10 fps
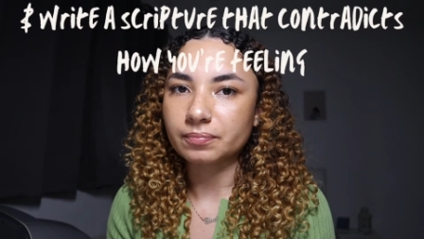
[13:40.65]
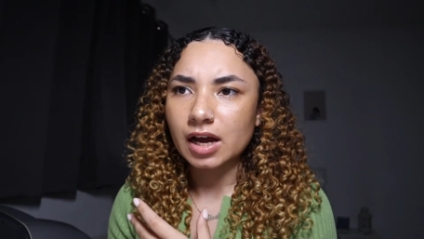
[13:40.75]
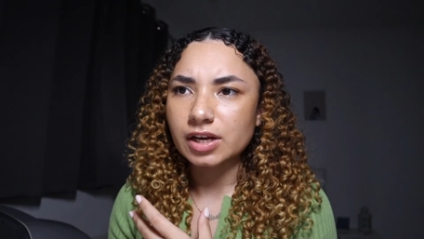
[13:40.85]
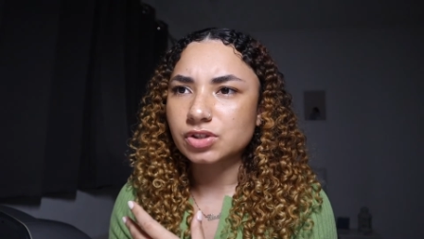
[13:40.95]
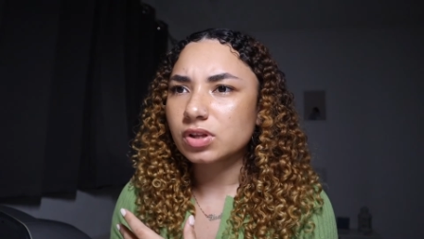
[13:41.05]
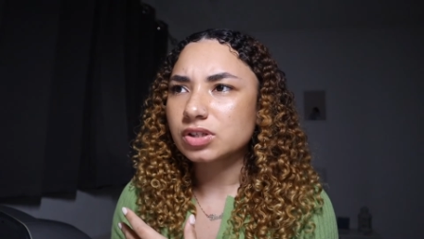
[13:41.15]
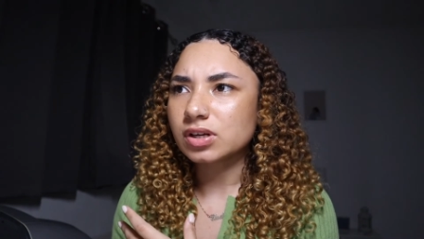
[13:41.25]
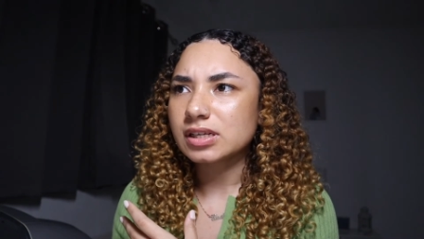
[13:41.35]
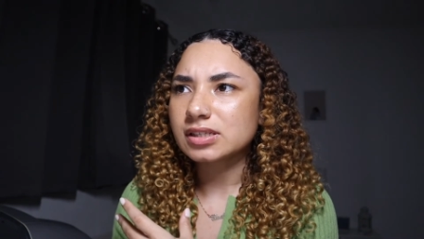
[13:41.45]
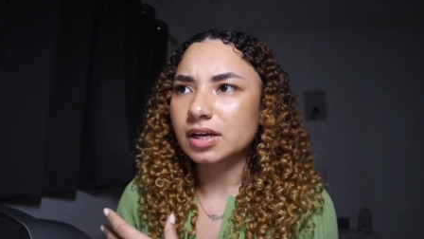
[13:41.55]
I saw this
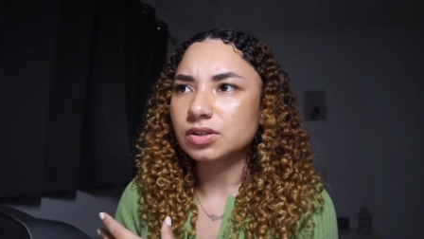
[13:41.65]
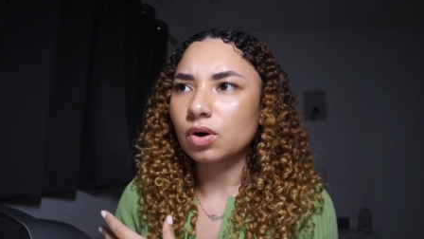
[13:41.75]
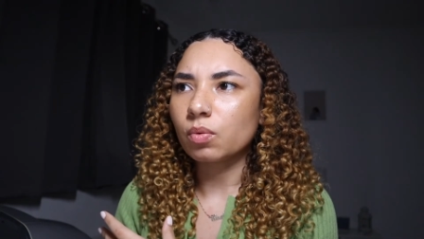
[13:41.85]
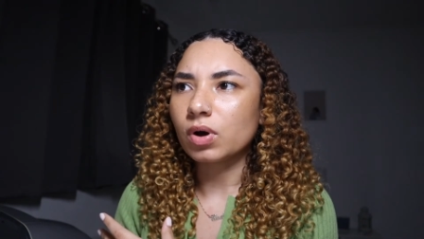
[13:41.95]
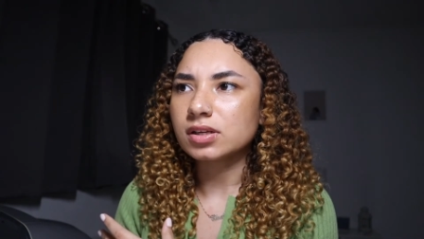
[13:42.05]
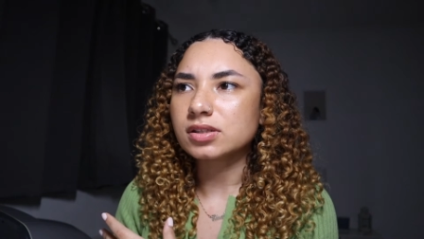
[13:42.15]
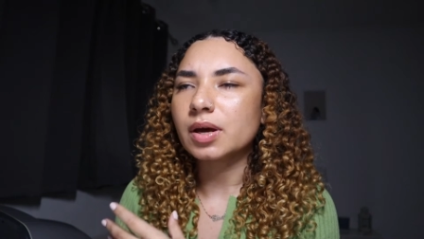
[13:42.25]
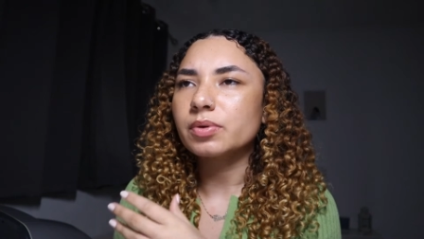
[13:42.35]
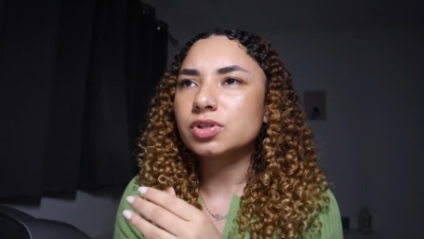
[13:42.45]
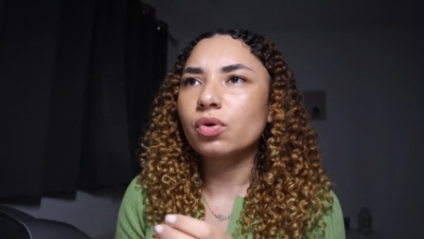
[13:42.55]
on a TikTok once and
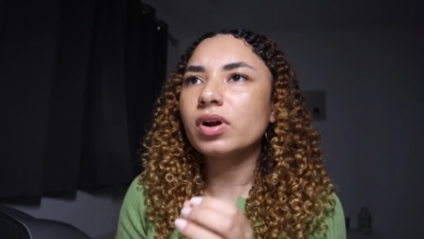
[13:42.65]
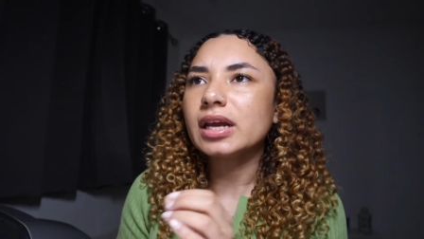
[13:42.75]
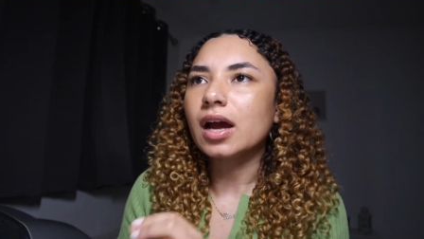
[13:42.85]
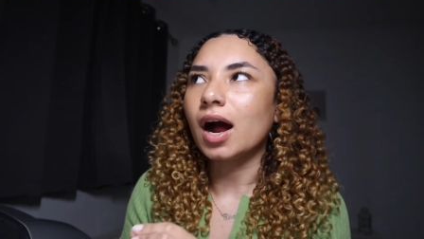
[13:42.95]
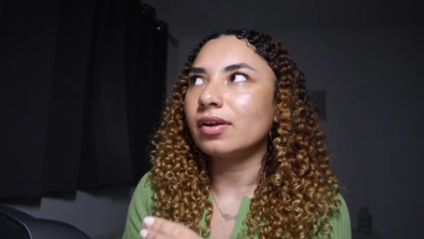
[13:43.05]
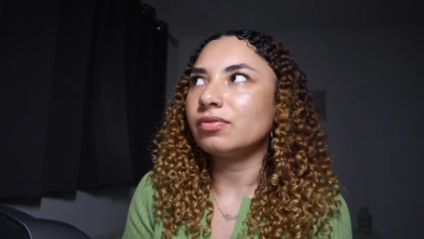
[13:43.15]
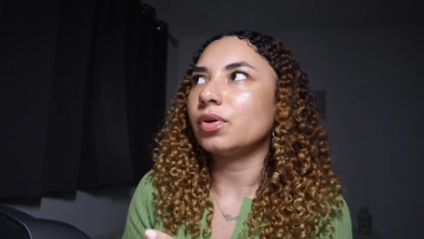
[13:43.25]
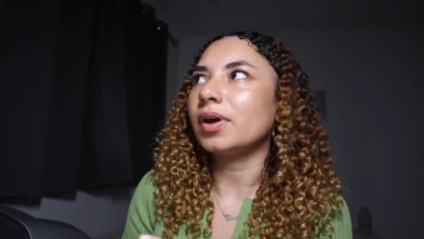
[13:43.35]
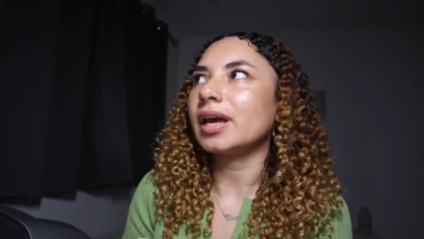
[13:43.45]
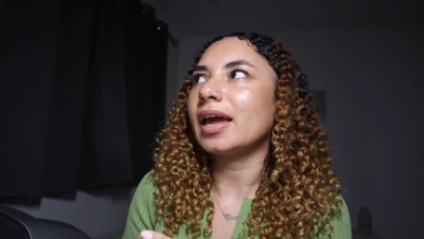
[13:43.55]
I was already kind of
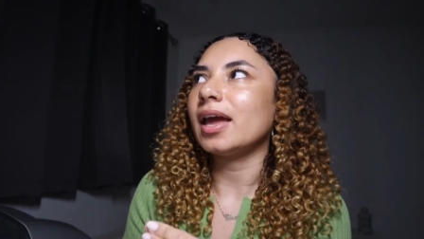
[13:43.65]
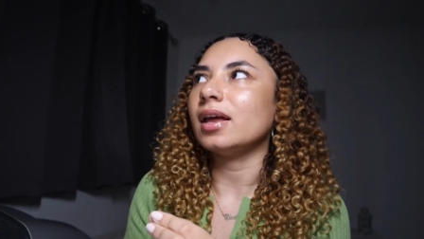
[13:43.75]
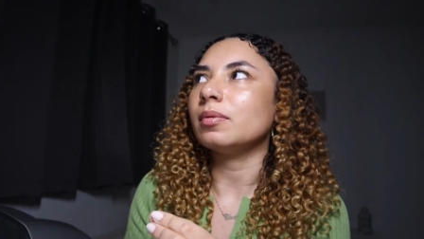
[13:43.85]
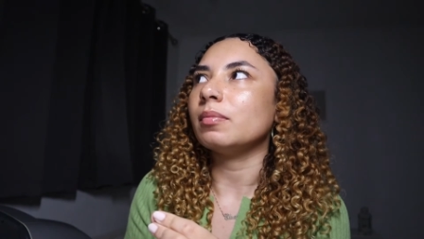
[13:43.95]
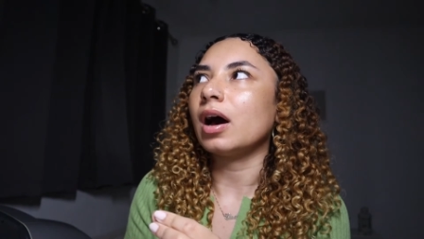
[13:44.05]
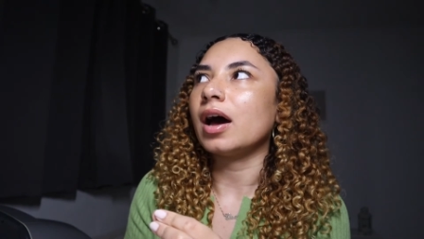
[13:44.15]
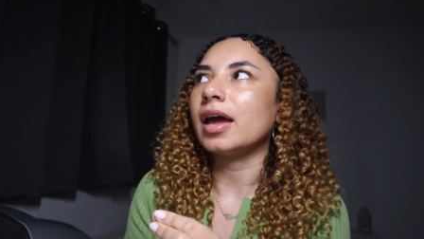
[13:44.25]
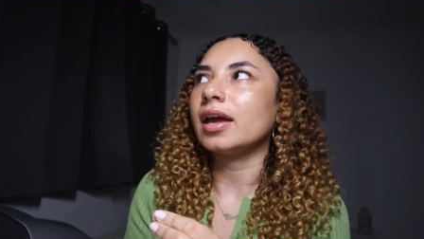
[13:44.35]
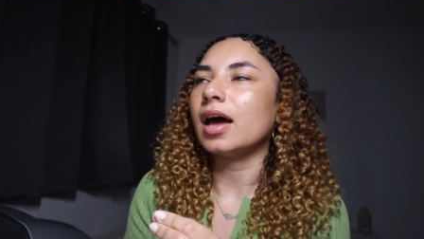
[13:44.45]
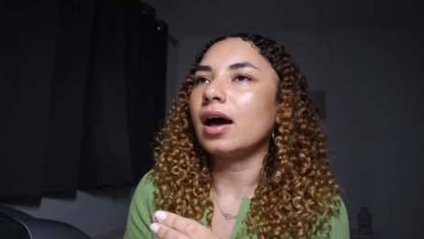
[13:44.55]
doing it in
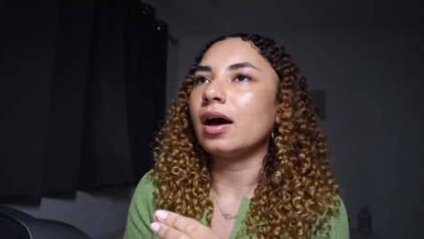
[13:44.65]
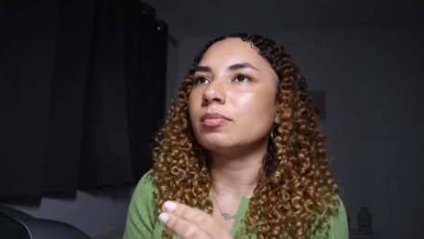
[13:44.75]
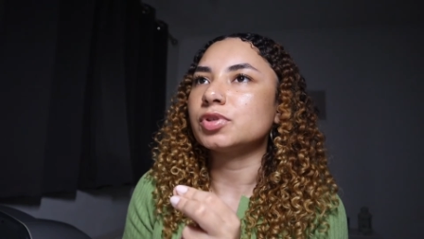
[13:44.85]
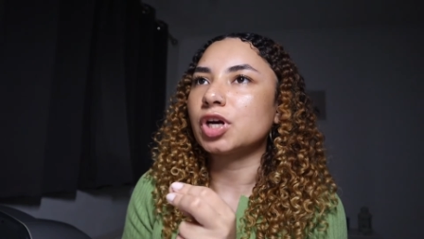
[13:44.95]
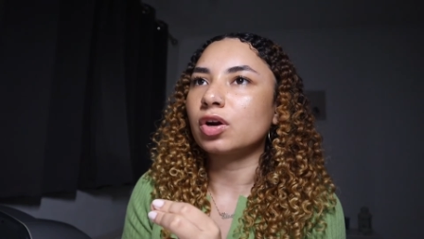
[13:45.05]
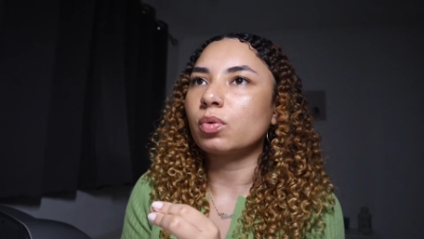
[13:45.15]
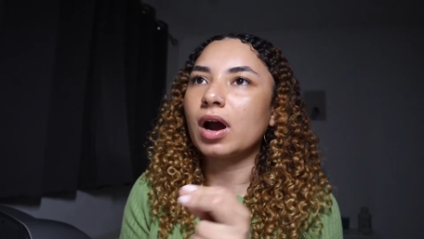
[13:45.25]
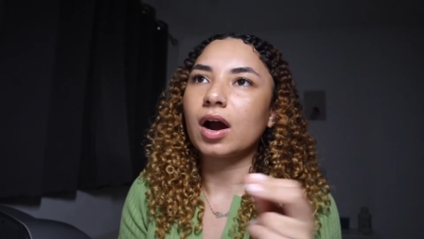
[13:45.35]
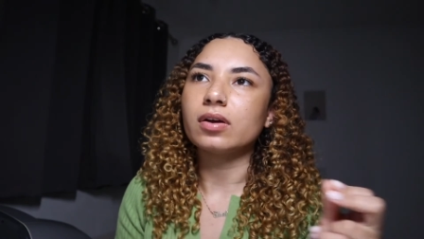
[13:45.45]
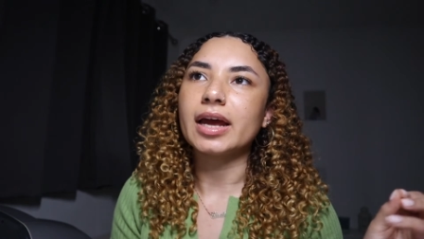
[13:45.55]
my um, journal
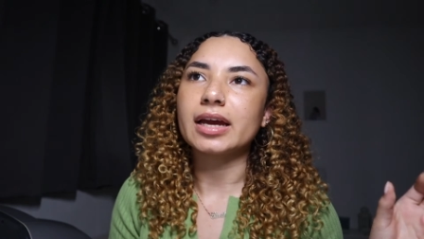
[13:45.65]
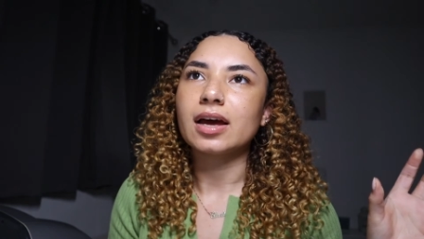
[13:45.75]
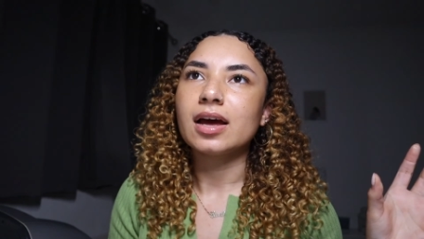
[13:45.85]
where I'll like